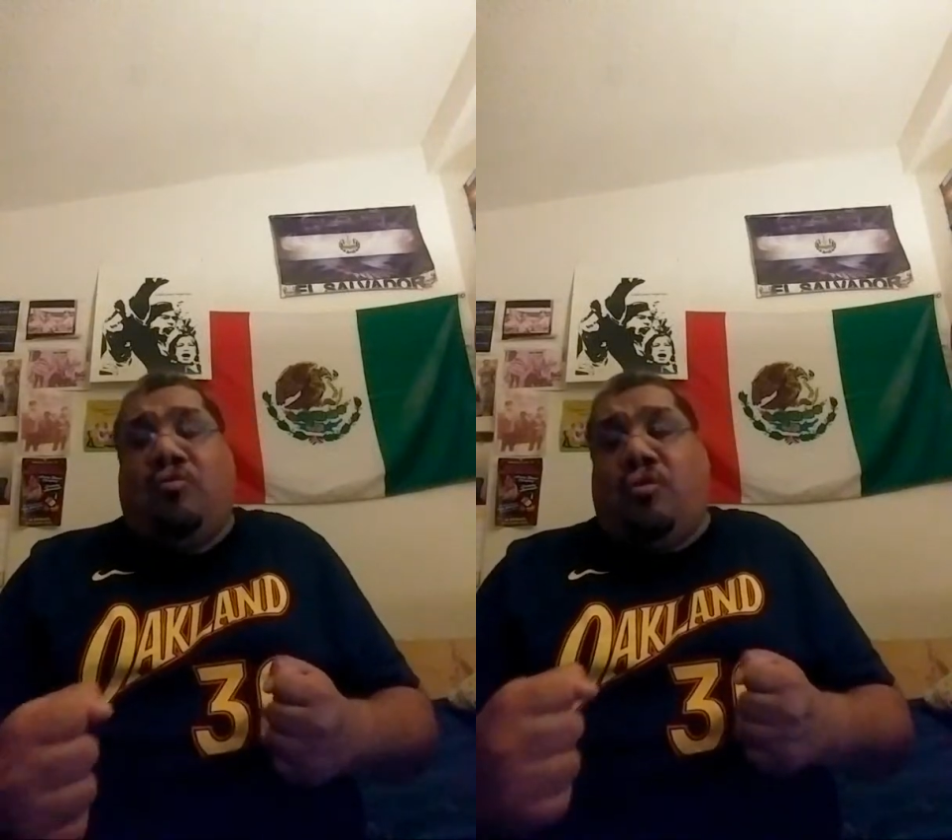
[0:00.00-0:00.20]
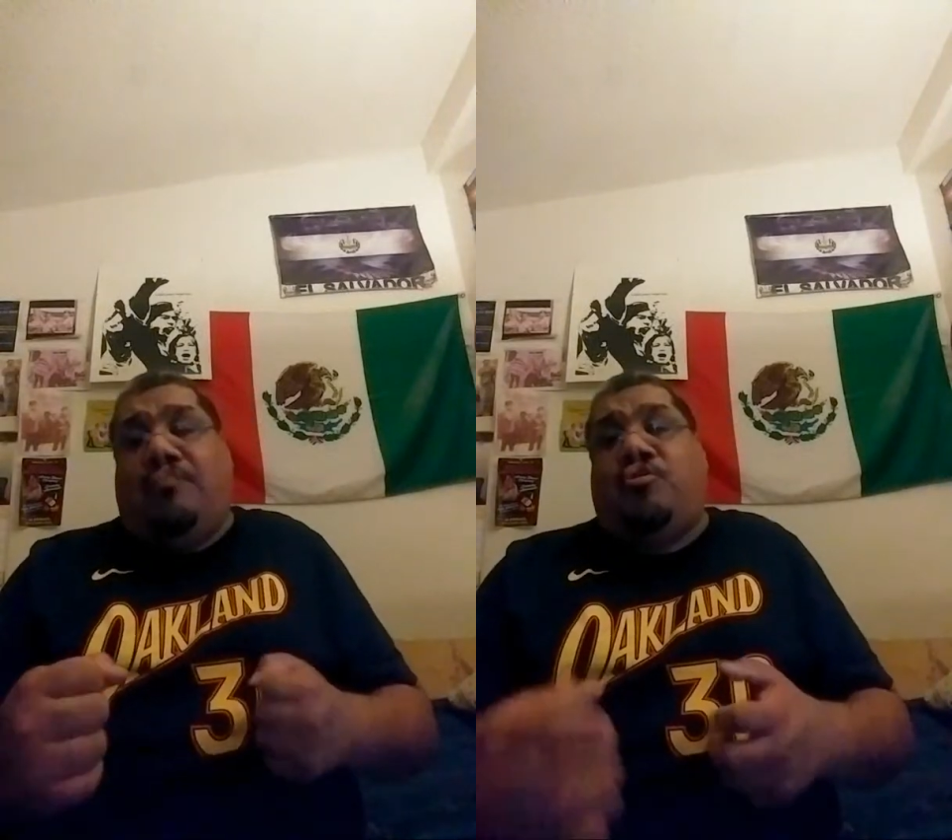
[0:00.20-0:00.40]

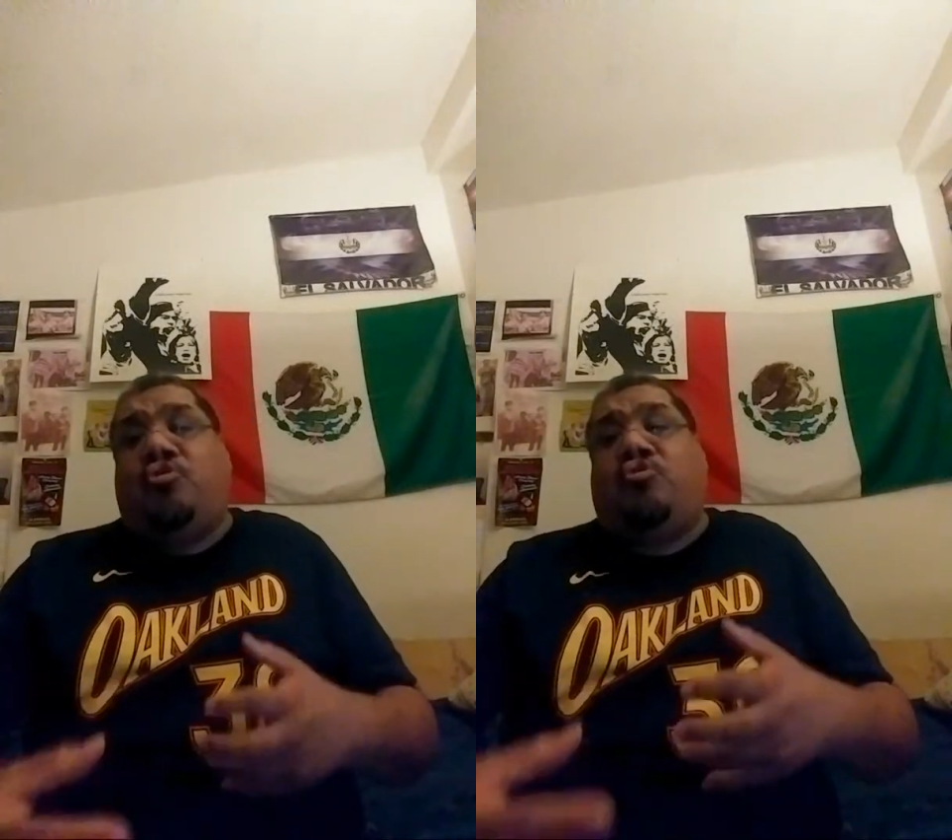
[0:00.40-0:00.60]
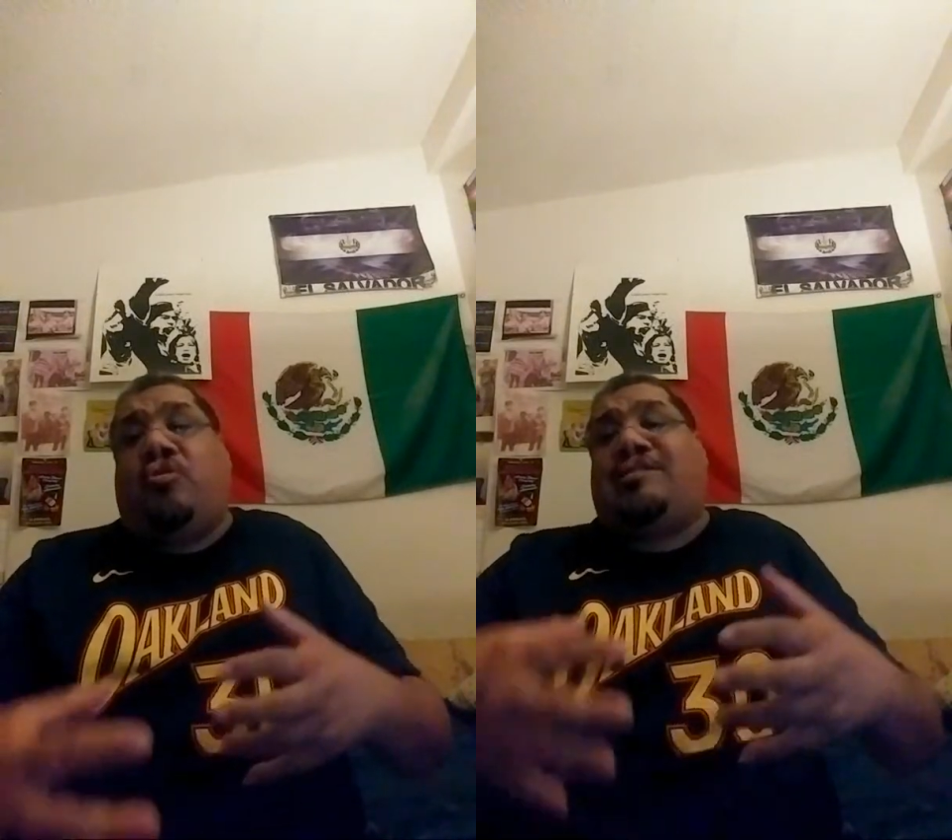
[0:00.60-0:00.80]
or if you
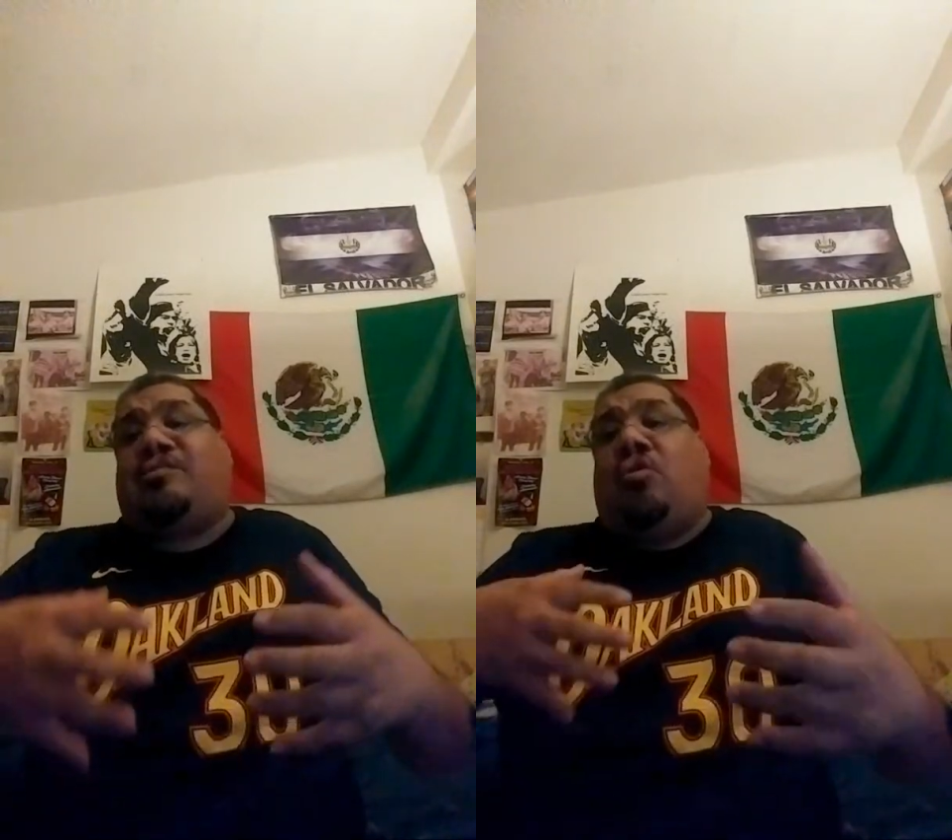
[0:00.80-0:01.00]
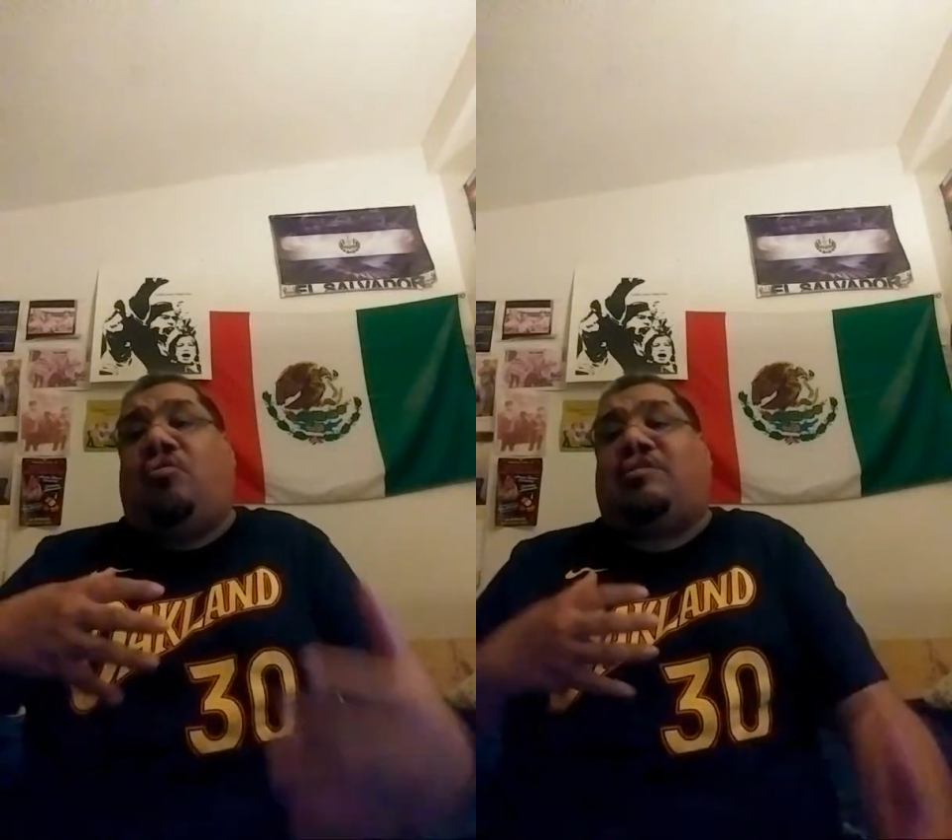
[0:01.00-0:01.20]
dress
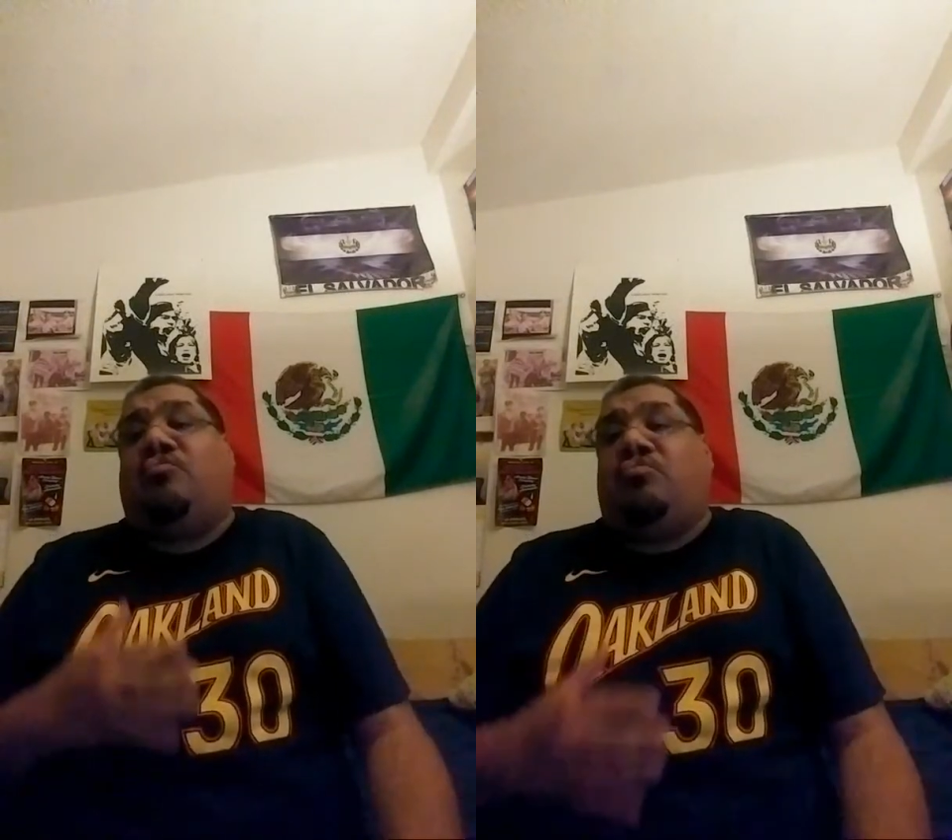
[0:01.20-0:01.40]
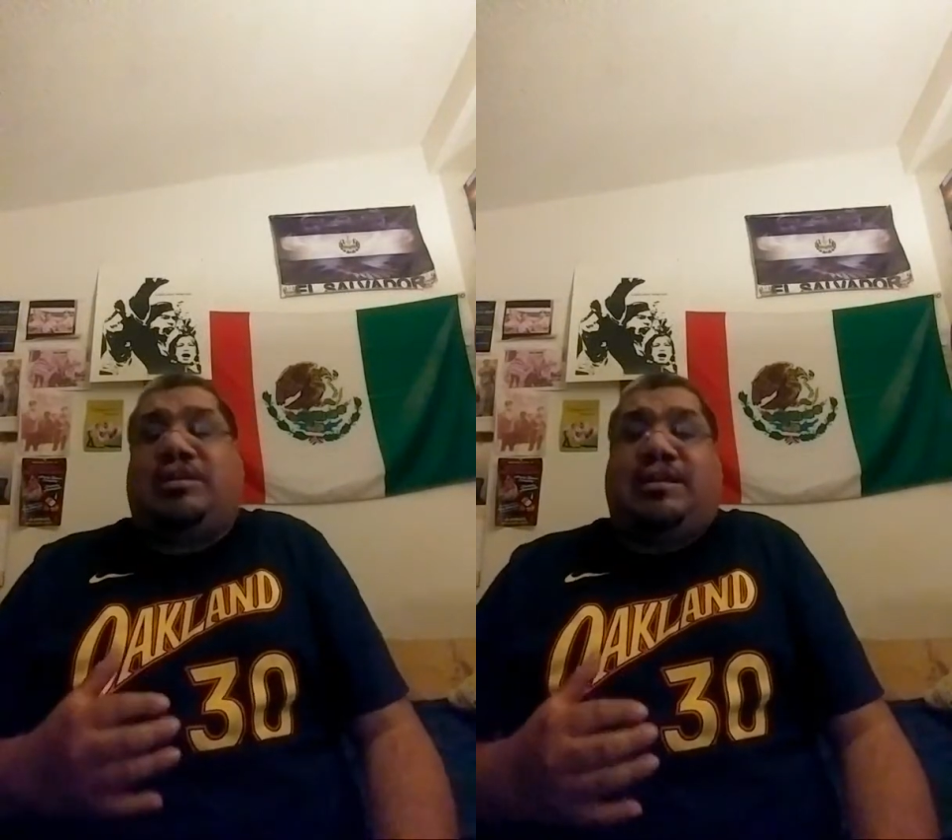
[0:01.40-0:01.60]
old
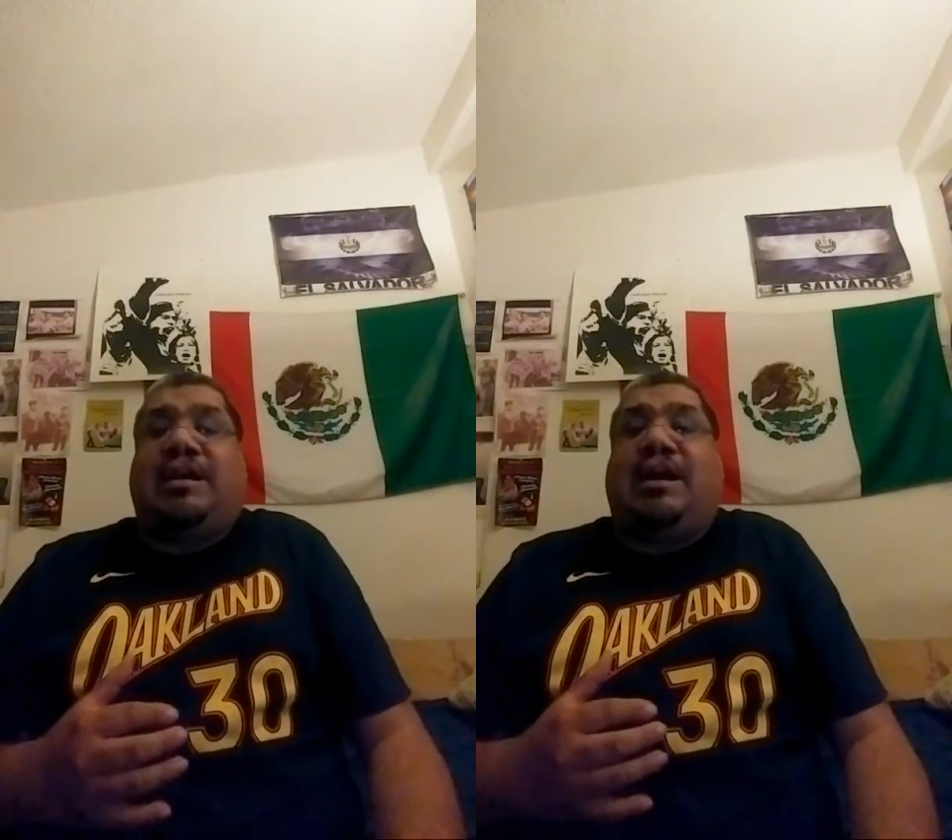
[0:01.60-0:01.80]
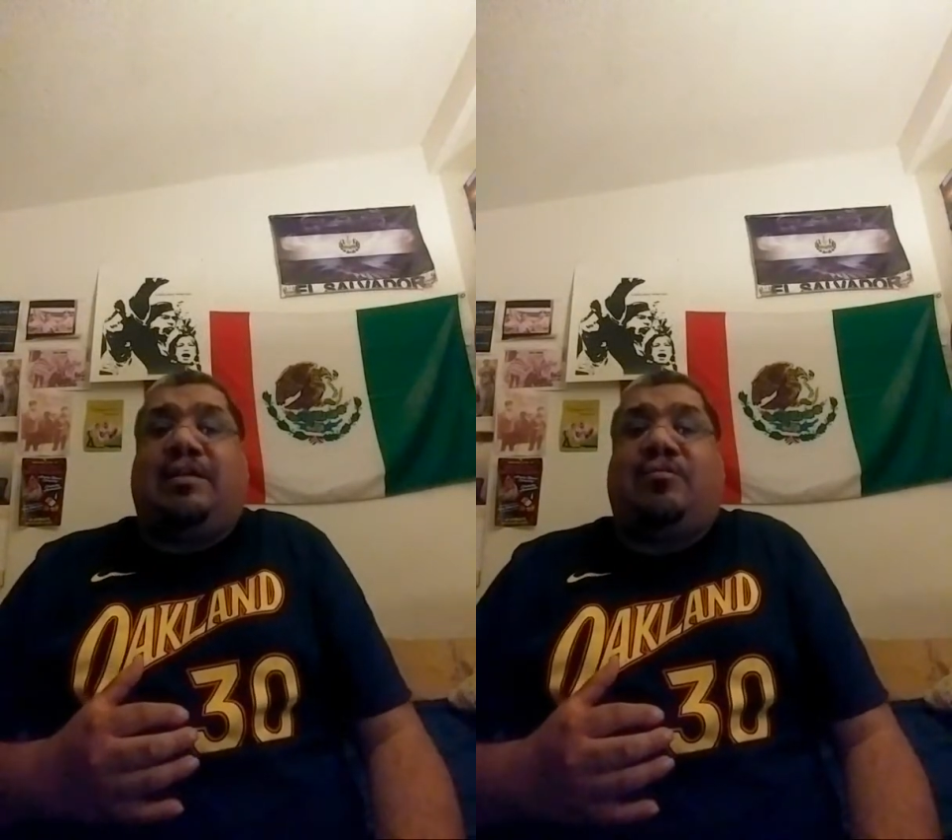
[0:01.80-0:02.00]
school
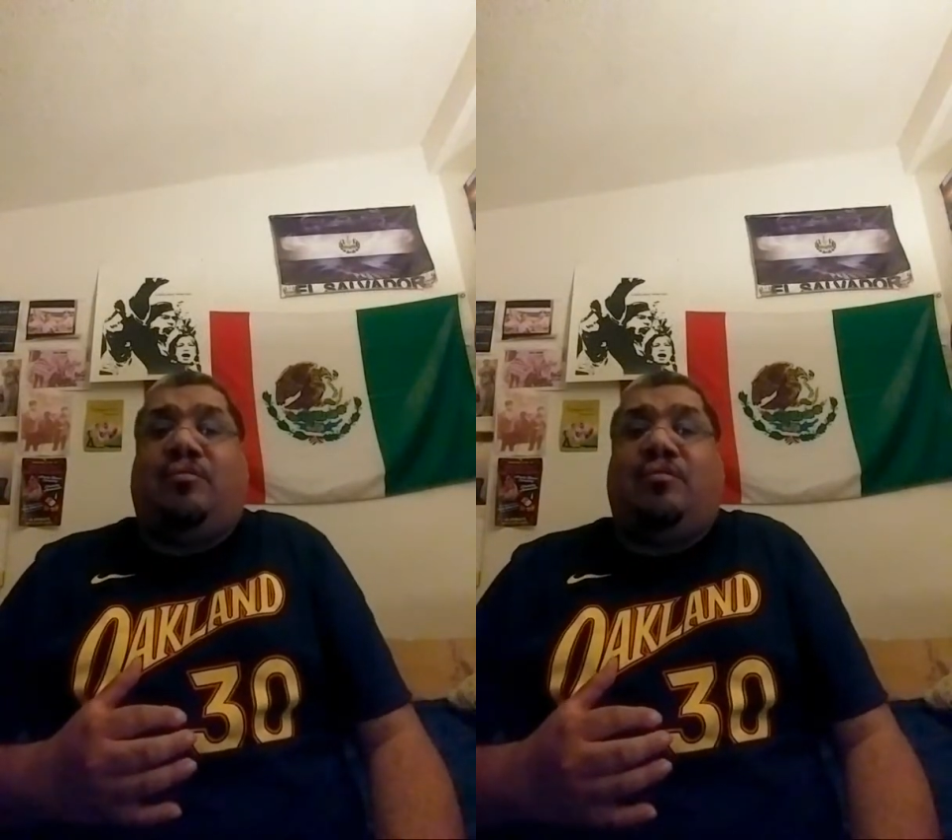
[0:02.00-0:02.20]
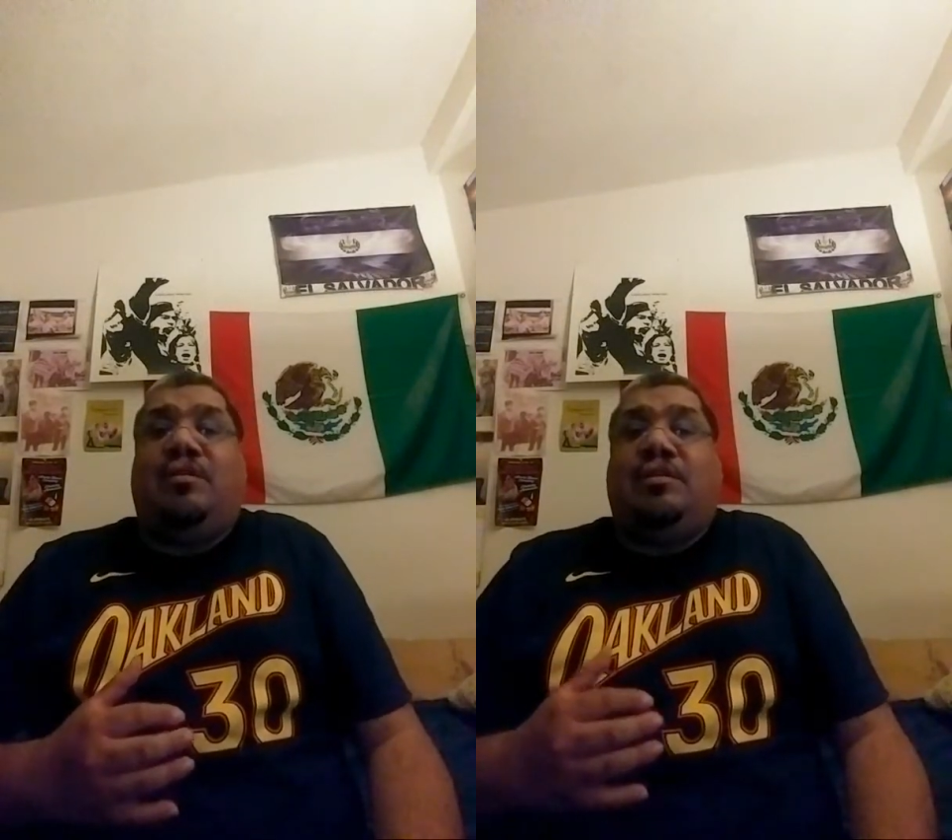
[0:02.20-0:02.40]
Chicano,